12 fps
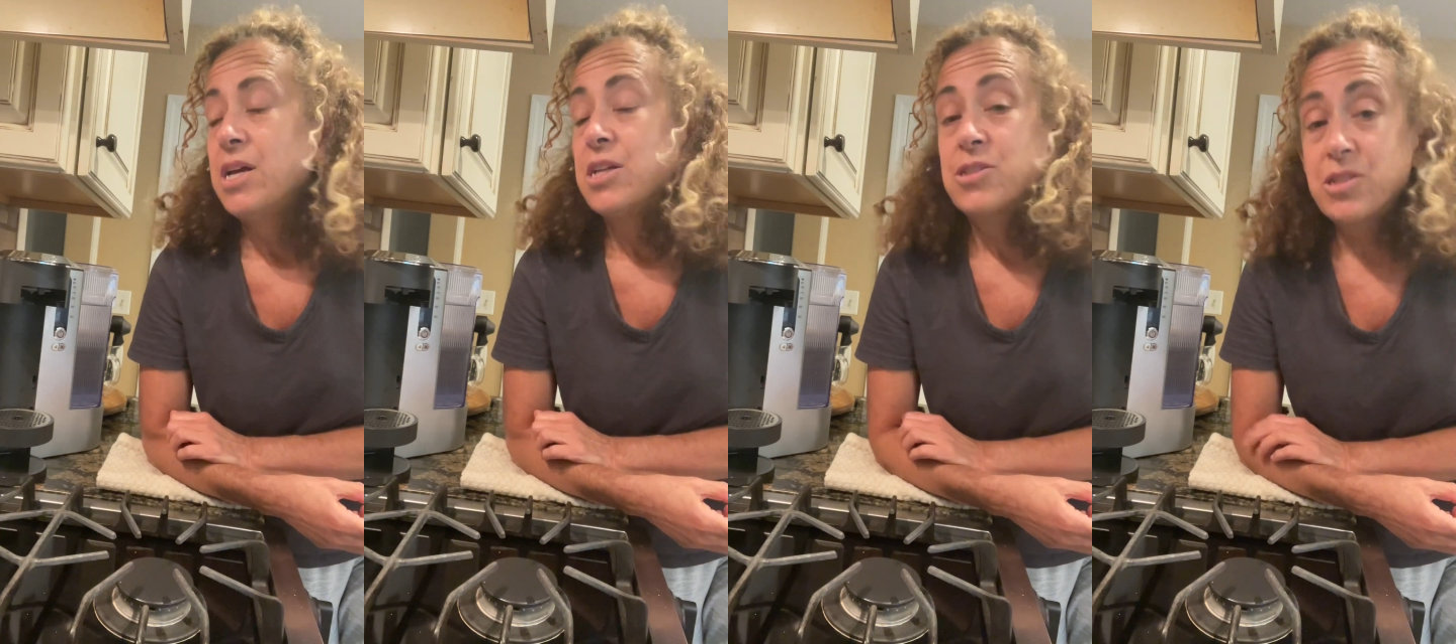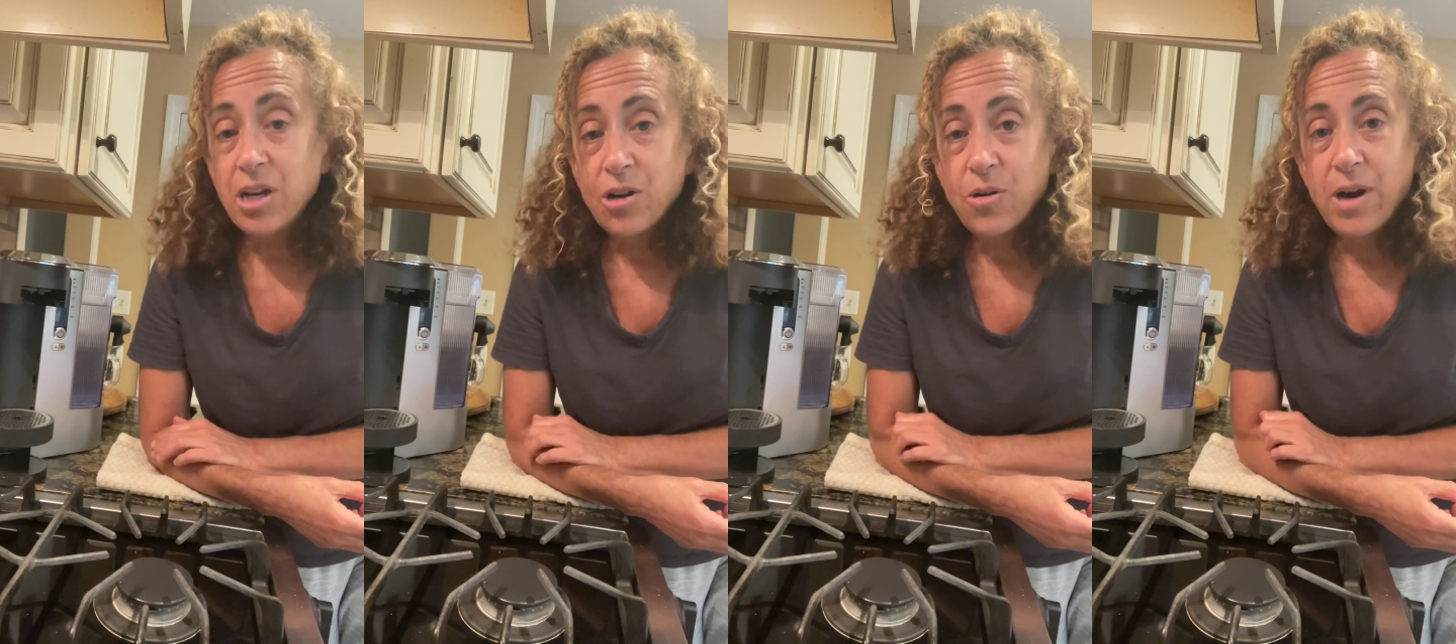
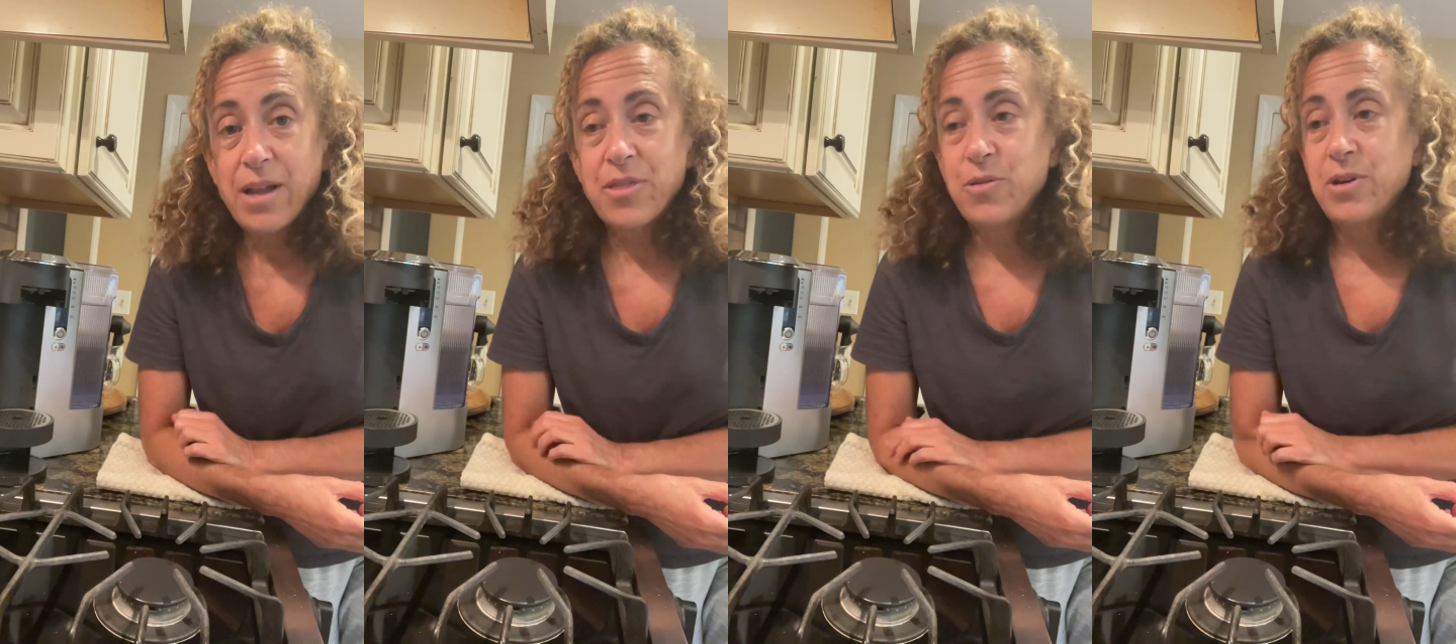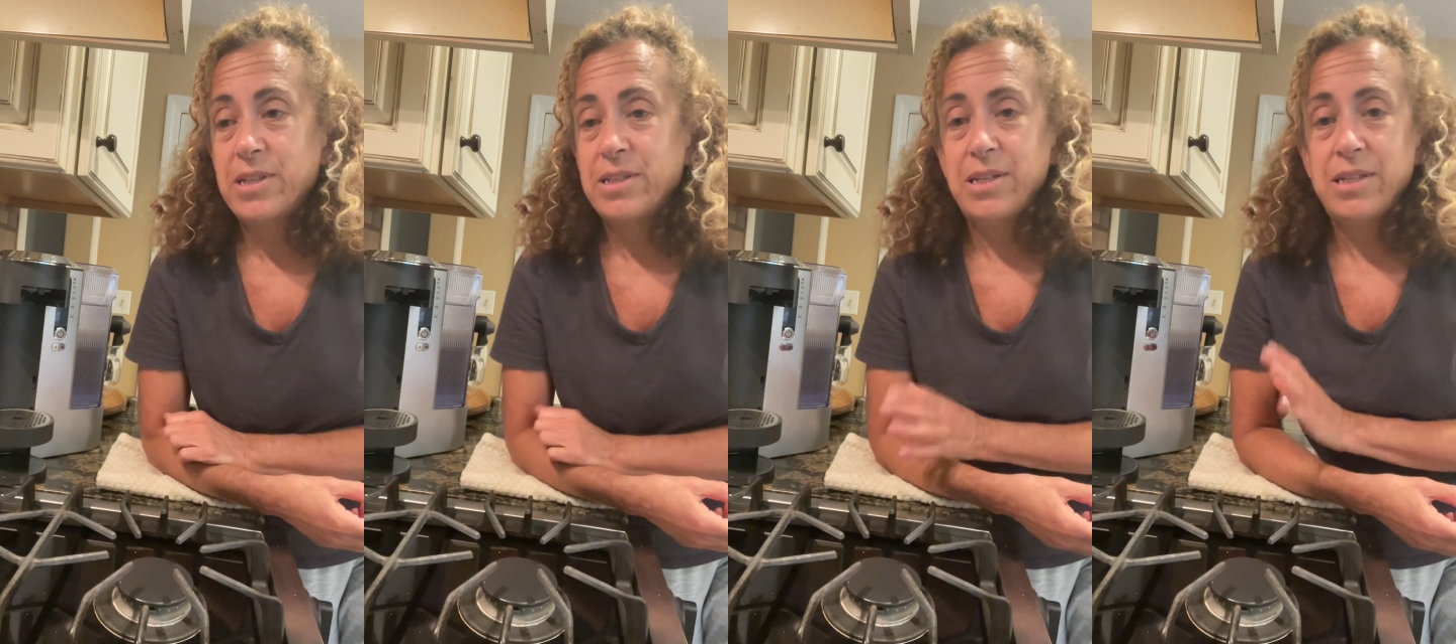So I
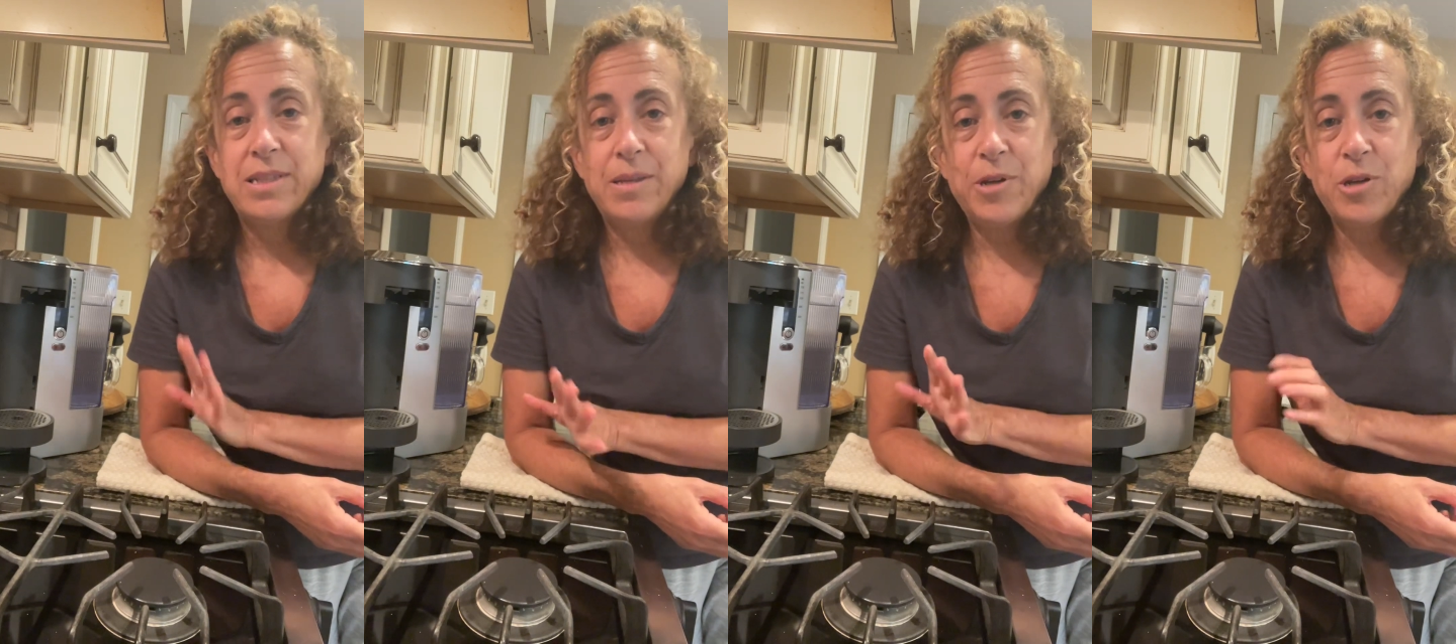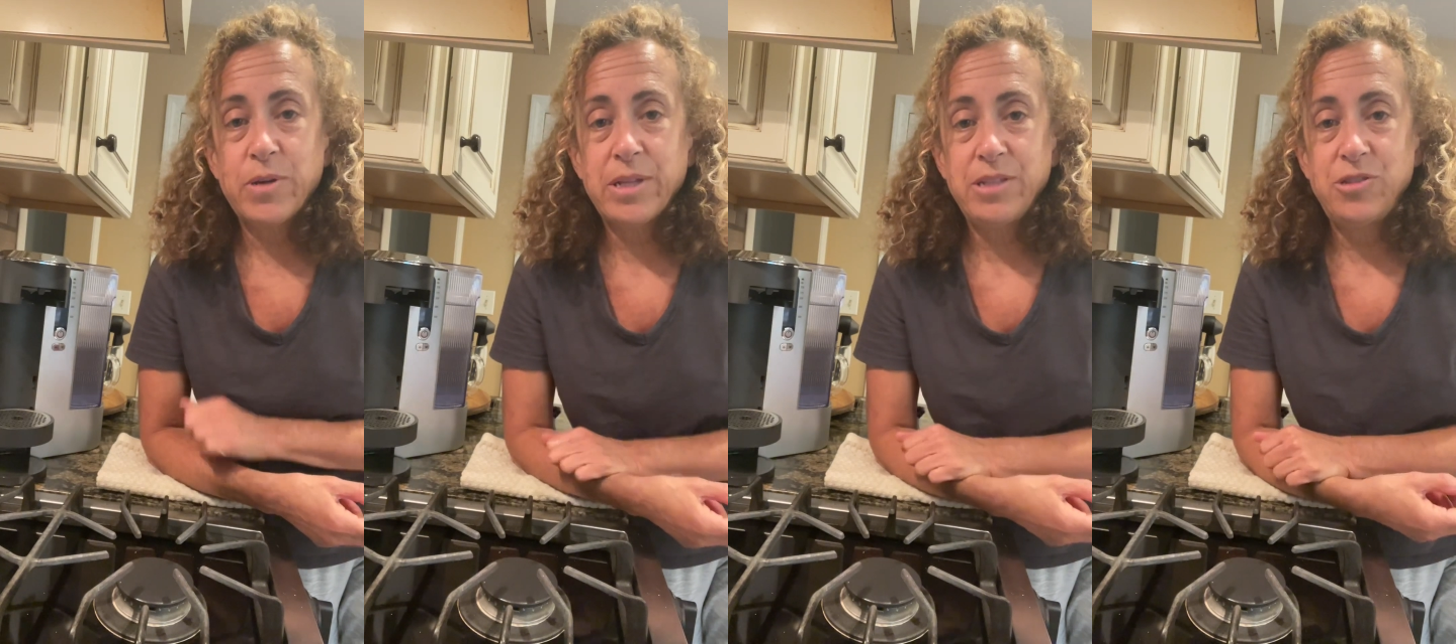thought, let me
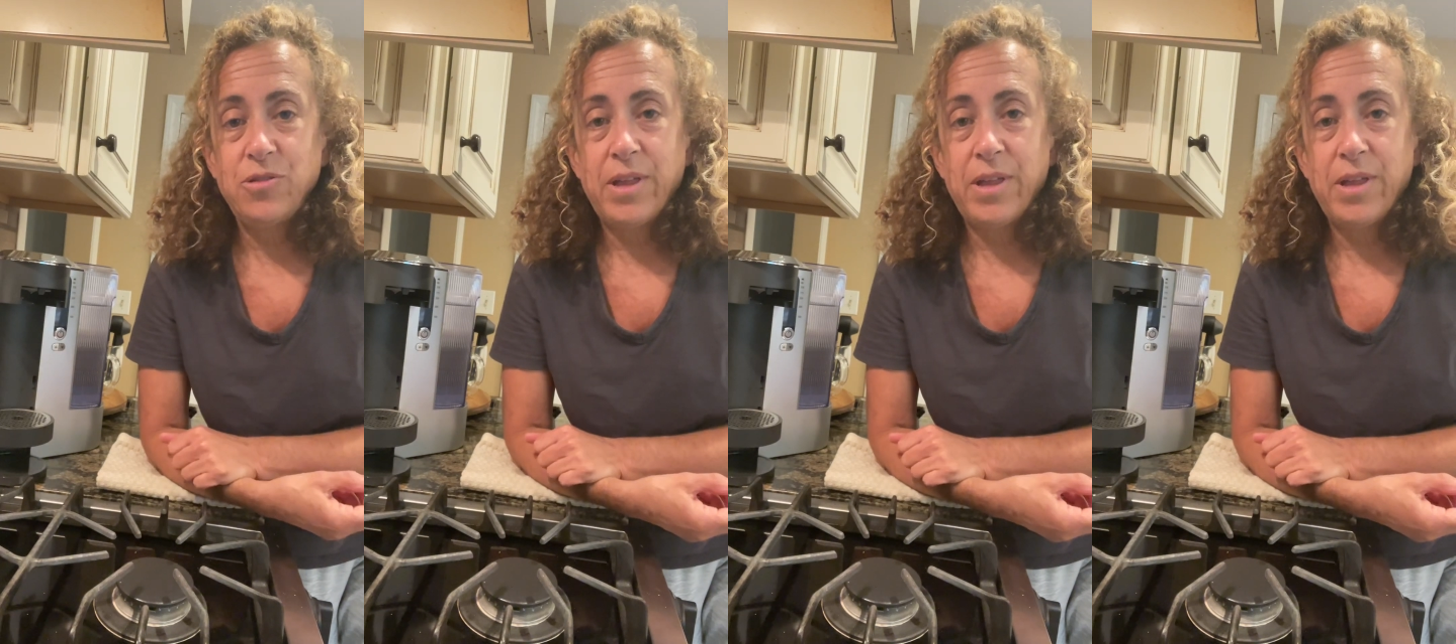quickly do